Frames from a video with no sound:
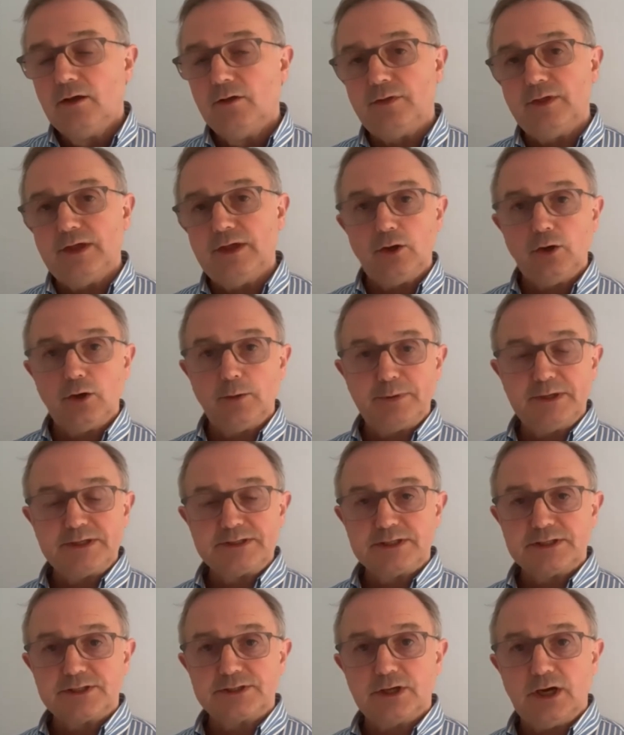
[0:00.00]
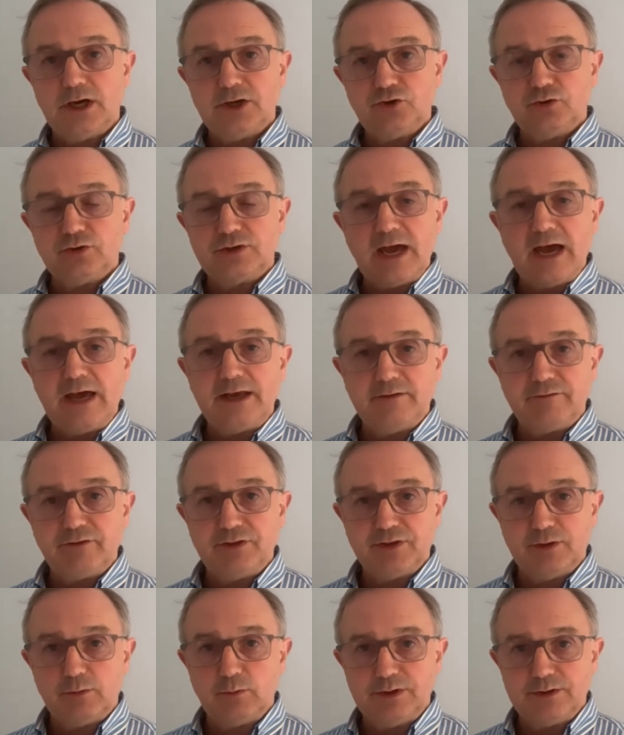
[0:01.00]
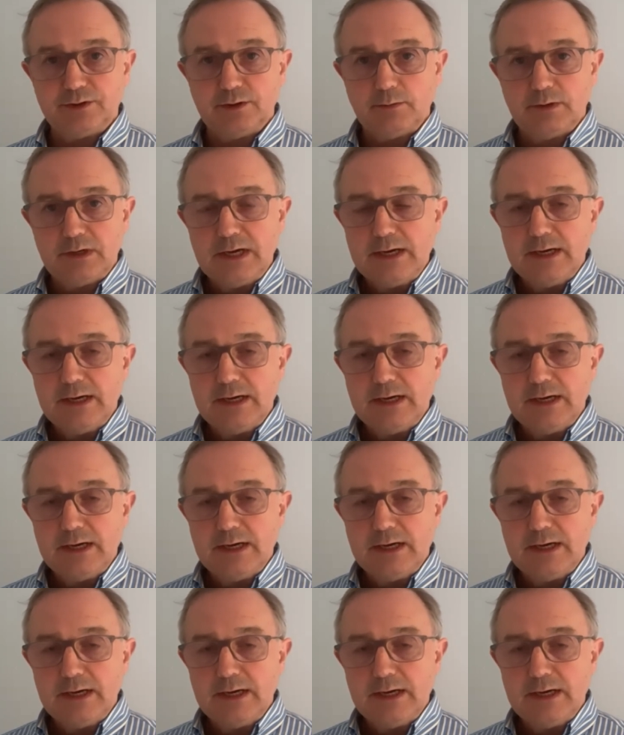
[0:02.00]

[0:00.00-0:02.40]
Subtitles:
Then on the business side, you had everything with it.